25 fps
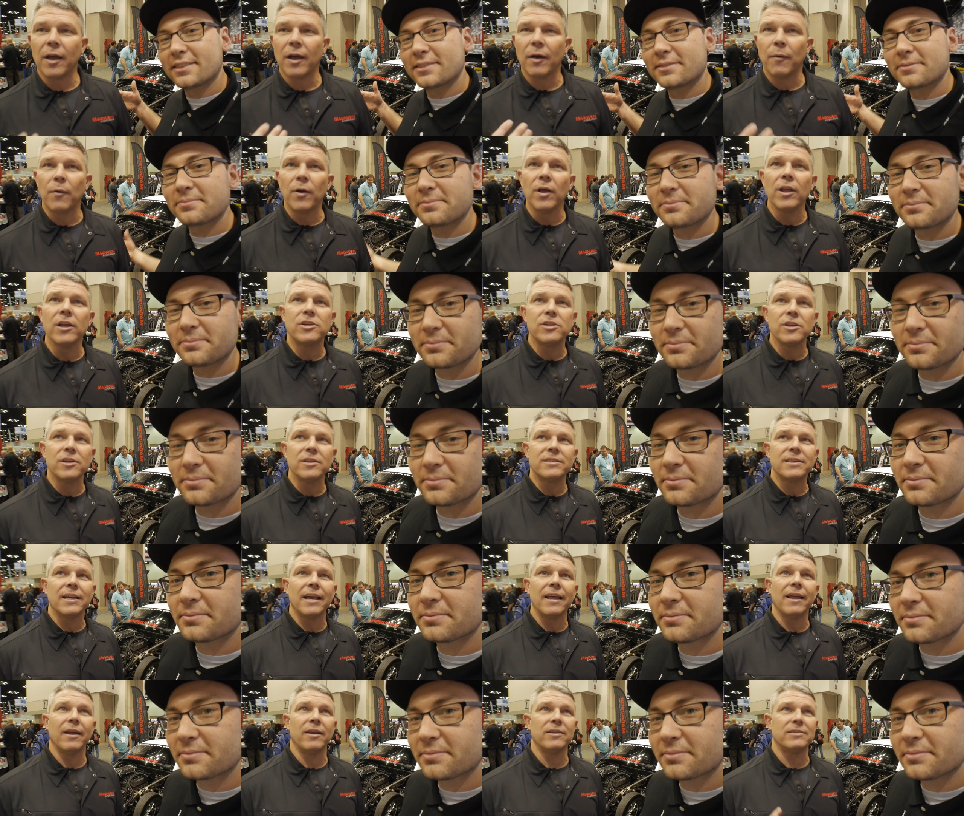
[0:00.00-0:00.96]
Speaker 1: I really shouldn't
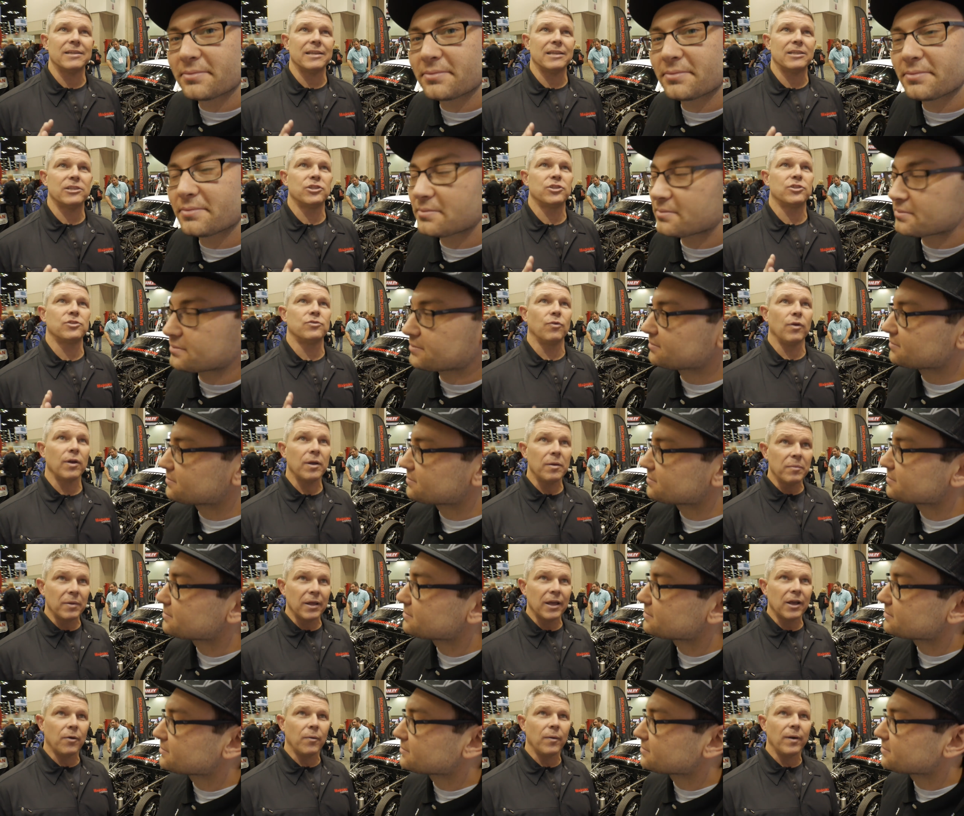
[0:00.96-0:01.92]
say this.
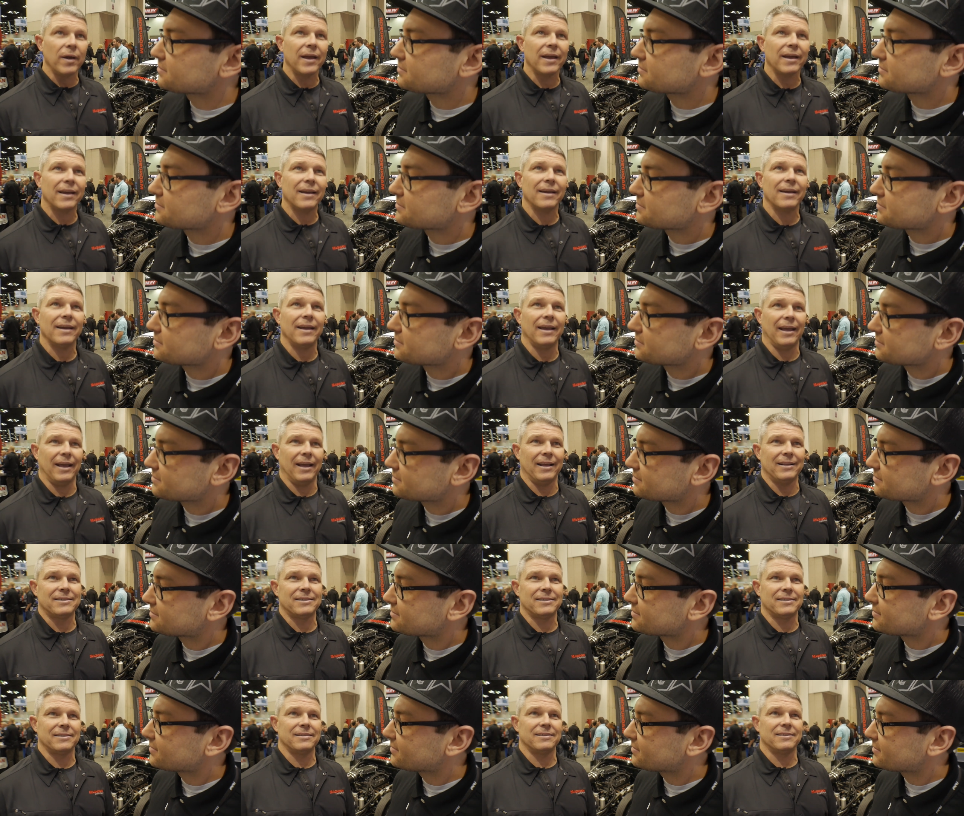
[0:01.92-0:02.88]
Extremely quick.
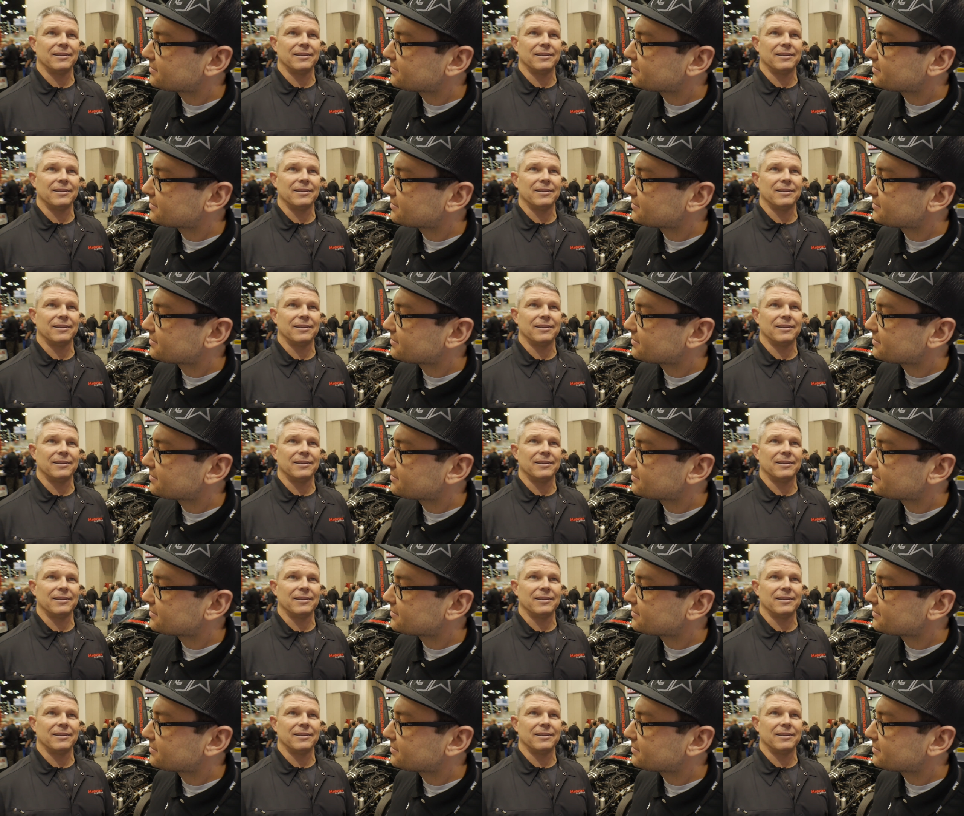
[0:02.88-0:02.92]
It's